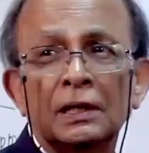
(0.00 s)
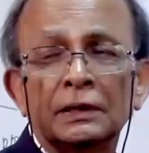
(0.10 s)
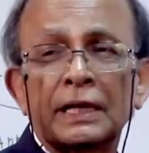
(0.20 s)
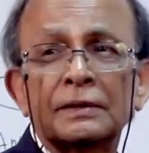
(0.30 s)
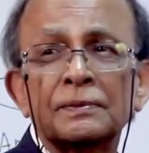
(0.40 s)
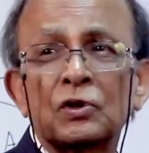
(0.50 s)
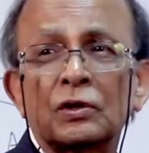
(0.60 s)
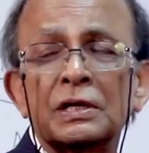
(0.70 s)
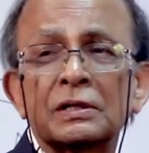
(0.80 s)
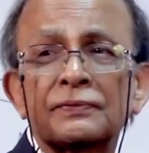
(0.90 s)
That was
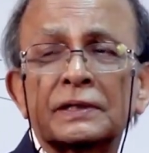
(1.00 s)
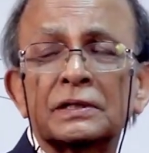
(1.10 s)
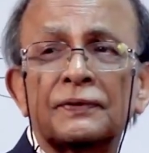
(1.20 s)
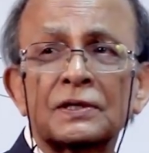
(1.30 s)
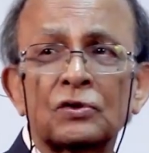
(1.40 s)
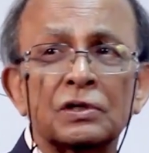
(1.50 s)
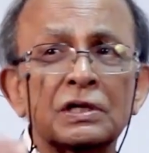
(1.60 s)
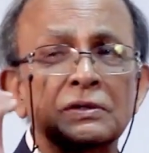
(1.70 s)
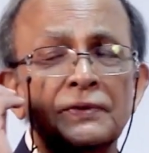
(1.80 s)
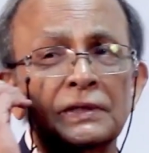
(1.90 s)
ordnance factories, first
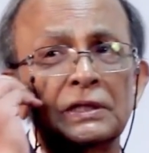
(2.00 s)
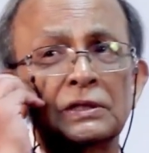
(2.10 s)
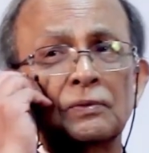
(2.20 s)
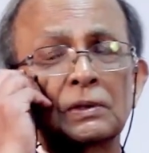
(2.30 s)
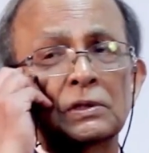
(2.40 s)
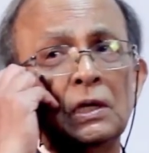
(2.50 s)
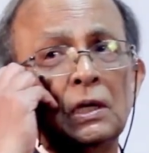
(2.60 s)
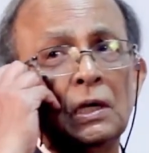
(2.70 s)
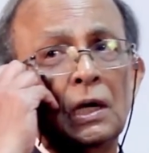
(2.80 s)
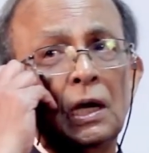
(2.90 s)
ordnance factories was
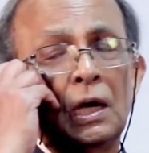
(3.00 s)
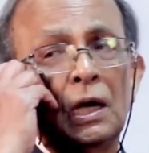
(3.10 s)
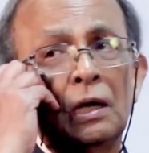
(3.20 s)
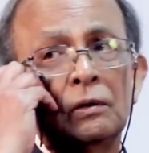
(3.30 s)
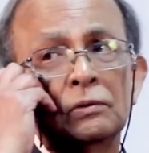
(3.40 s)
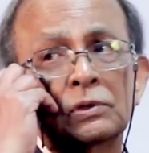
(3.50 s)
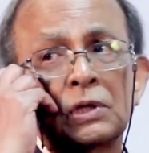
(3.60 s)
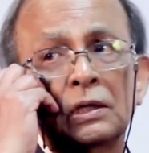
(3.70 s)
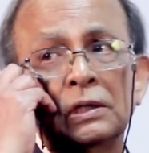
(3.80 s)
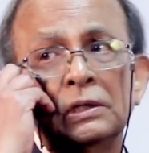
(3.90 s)

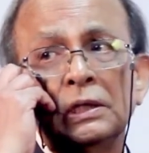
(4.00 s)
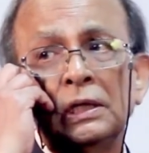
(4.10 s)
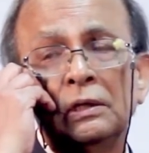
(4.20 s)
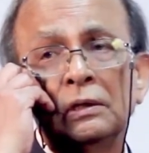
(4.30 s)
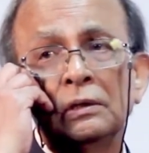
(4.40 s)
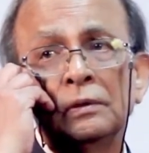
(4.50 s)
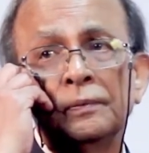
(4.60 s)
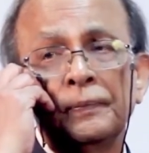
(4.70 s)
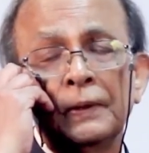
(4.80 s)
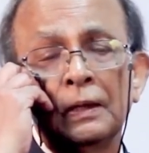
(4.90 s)
started in
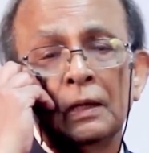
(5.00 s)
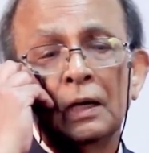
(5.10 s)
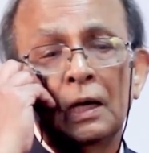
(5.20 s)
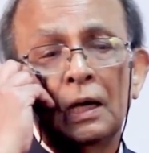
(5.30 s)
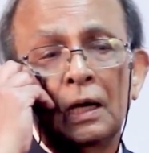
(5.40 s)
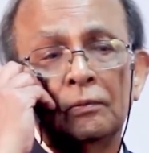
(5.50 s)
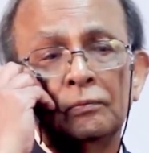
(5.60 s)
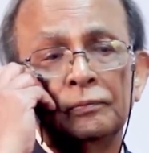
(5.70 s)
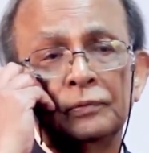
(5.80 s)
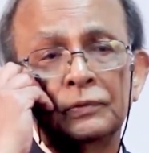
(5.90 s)

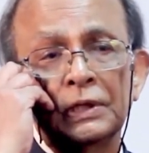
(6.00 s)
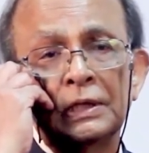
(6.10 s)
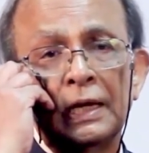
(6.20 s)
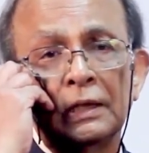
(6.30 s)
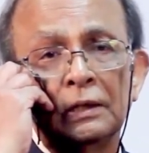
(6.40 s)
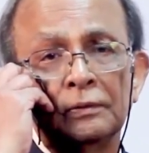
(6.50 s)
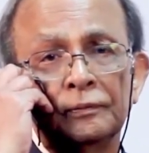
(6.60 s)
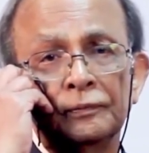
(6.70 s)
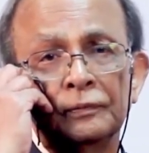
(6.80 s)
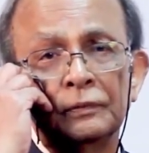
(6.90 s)
Chennai,
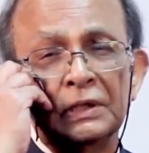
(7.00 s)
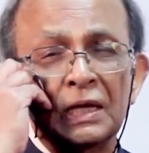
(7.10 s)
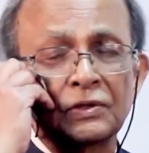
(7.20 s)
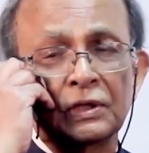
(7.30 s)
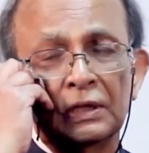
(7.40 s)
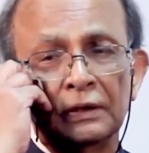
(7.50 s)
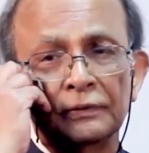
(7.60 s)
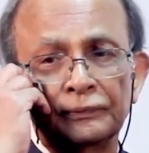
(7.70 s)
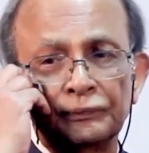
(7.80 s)
near Chennai.